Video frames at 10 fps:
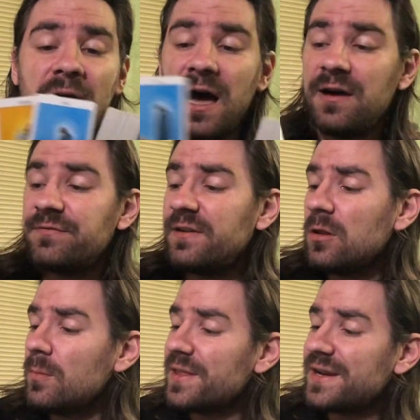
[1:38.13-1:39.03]
are uh,
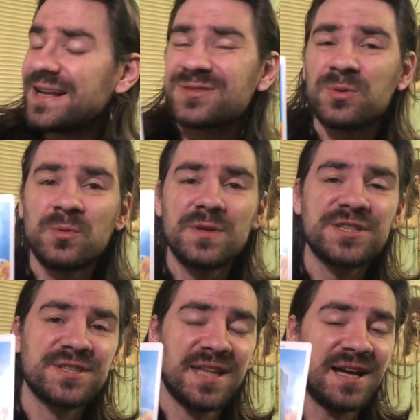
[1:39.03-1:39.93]
followed by the next one
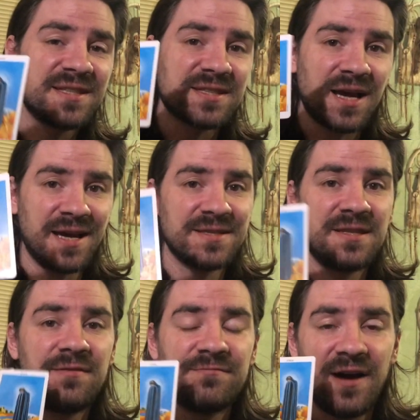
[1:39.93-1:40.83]
which stands as
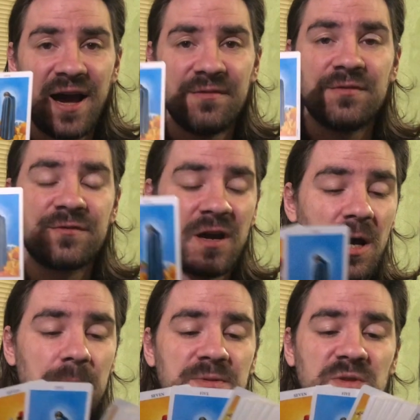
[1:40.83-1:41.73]
the five of
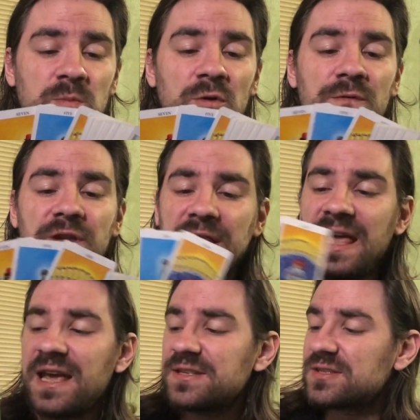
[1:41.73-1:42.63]
cups moving
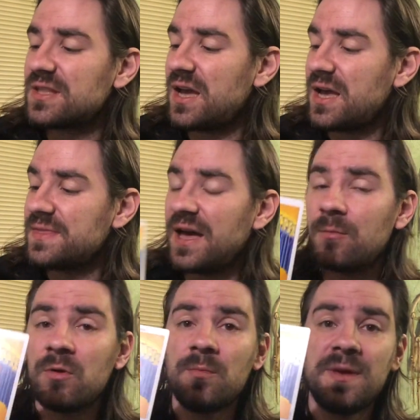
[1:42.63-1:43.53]
next uh,
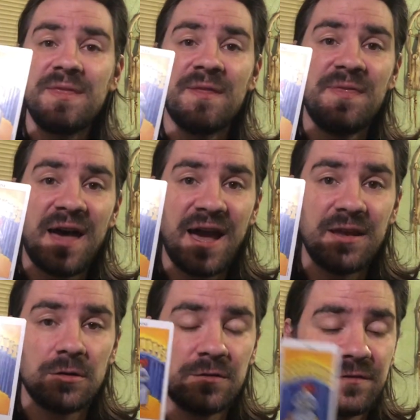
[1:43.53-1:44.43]
that will be the
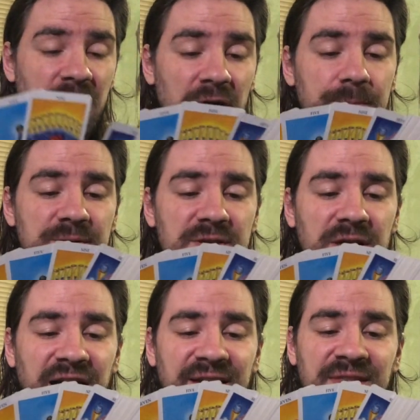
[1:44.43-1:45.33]
nine of cups
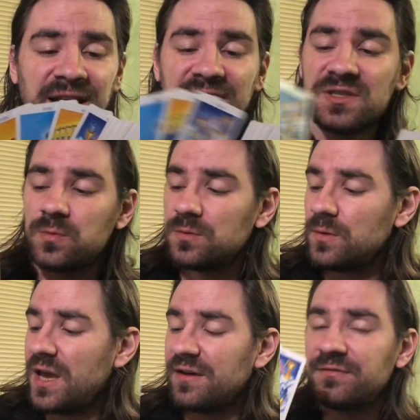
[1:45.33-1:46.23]
and the last one
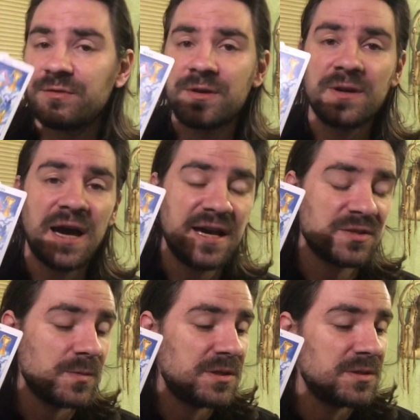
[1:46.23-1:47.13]
we have for you
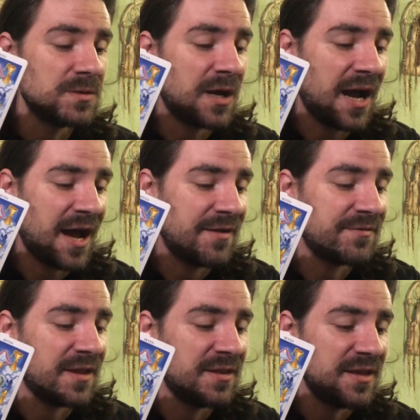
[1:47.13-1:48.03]
guys we do have
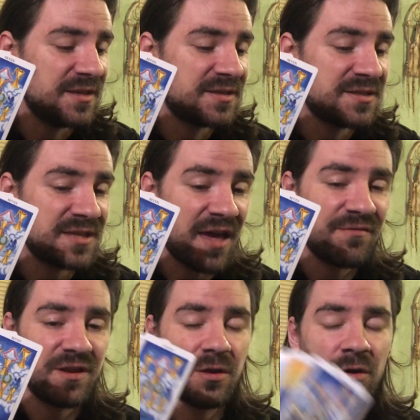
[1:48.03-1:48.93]
the
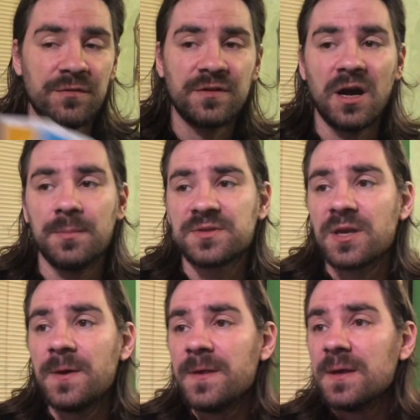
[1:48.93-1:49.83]
seven of cups
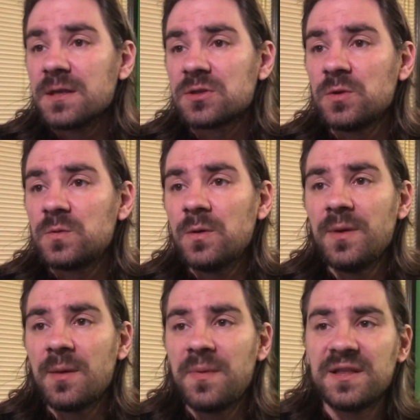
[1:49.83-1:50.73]
so it will
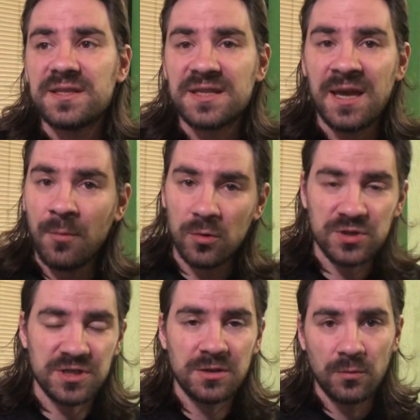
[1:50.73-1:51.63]
be a bit
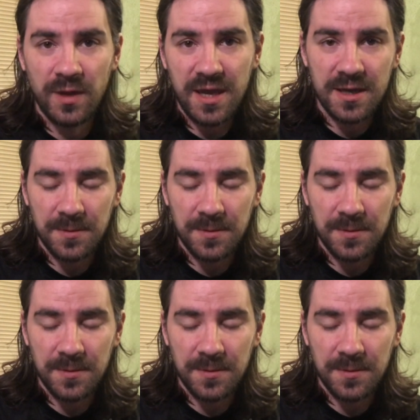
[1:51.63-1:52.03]
emotional week